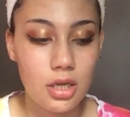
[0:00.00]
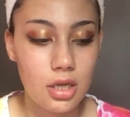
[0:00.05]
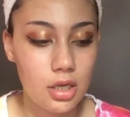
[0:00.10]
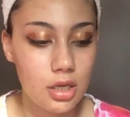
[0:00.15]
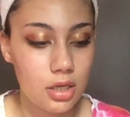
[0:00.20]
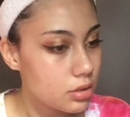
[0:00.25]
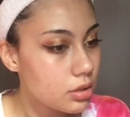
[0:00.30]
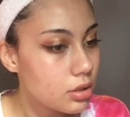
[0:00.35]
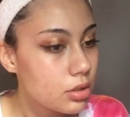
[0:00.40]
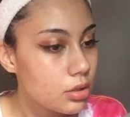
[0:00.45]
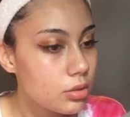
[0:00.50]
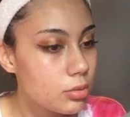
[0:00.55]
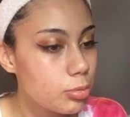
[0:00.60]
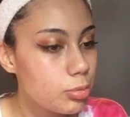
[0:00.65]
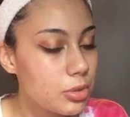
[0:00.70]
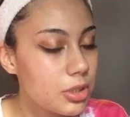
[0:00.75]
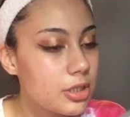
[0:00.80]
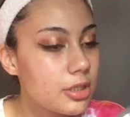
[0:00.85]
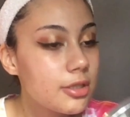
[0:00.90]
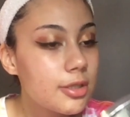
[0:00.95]
So
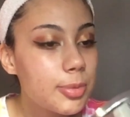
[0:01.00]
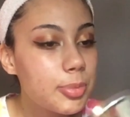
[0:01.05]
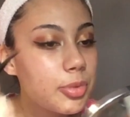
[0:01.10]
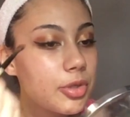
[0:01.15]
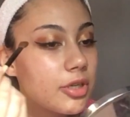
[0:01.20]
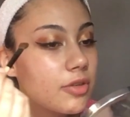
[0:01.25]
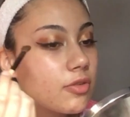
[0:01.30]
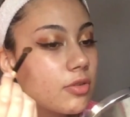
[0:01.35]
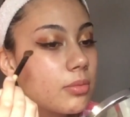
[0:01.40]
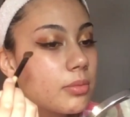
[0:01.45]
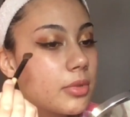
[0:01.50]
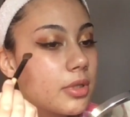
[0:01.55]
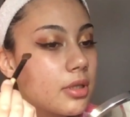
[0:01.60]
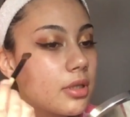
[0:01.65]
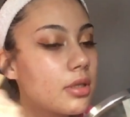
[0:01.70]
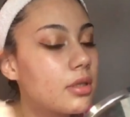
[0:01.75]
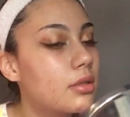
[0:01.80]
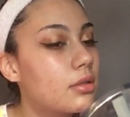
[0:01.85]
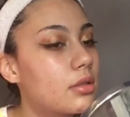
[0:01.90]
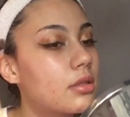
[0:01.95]
please spray it for
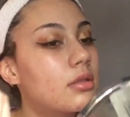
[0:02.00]
me.